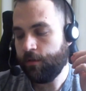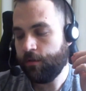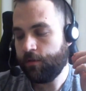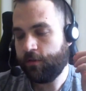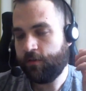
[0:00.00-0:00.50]

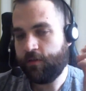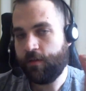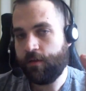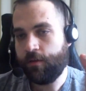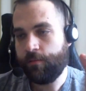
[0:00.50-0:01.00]
just
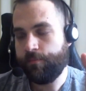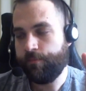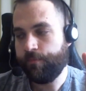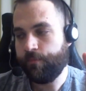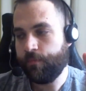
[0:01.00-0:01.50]

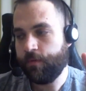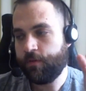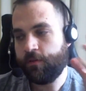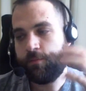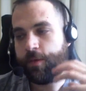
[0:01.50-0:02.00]

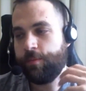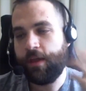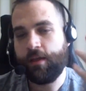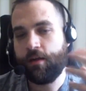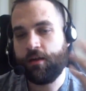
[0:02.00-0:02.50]
be
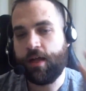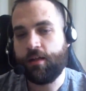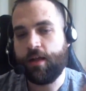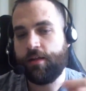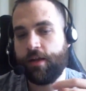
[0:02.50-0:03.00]
made a
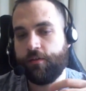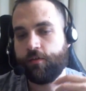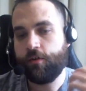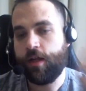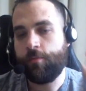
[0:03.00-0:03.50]
lot
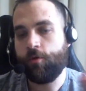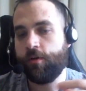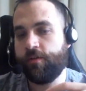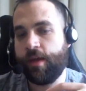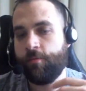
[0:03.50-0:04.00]
nicer, a lot more
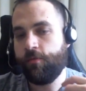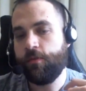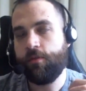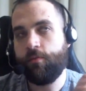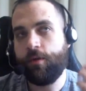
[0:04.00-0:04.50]
in depth.
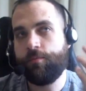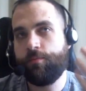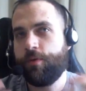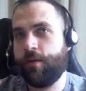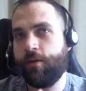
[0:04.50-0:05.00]
We
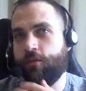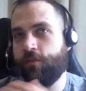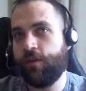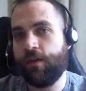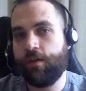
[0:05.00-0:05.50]
probably
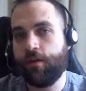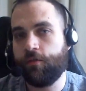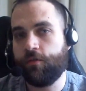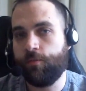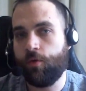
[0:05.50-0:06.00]
also need
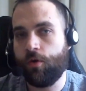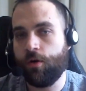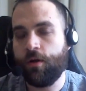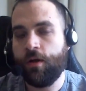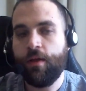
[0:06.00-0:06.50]
some
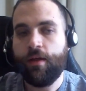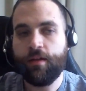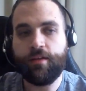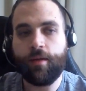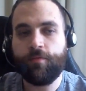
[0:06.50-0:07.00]
more
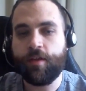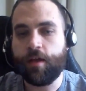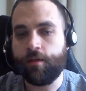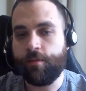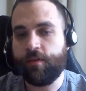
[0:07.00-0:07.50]
in depth
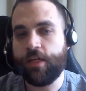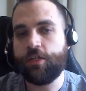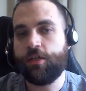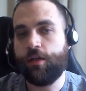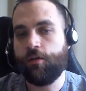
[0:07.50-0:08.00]

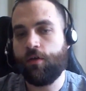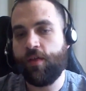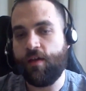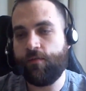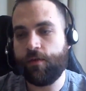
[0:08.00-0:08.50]
documentation and all
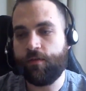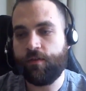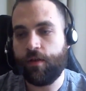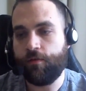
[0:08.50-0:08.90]
that fun stuff.